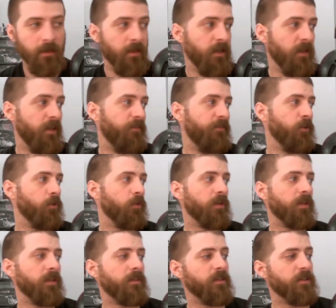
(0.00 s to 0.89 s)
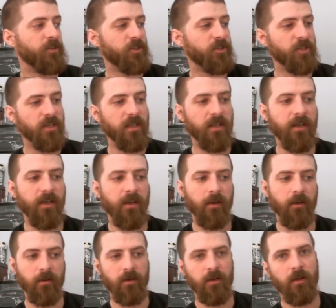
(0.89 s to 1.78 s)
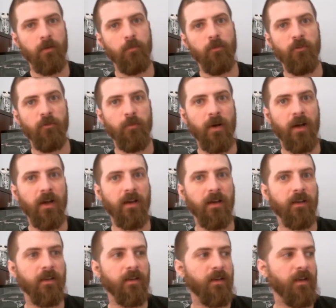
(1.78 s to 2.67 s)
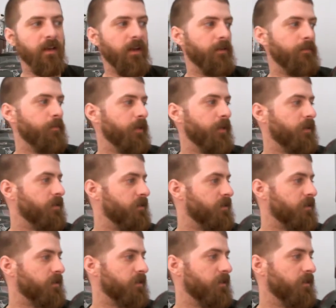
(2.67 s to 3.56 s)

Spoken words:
If you look at this sheet here, and I'll move my head because